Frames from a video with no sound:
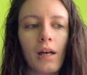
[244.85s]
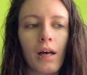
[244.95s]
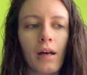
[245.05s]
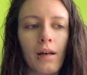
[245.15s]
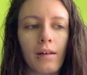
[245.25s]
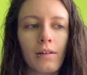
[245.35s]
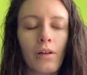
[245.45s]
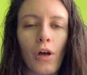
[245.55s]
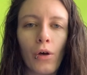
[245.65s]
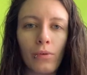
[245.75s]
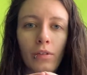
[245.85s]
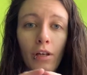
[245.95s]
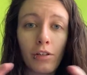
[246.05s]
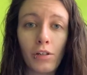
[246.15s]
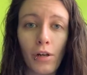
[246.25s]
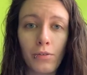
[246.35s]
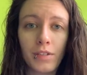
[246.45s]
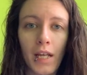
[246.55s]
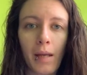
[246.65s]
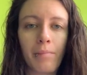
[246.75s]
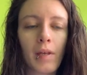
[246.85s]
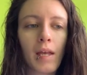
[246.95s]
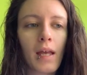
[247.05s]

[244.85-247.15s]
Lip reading: host, under your host name.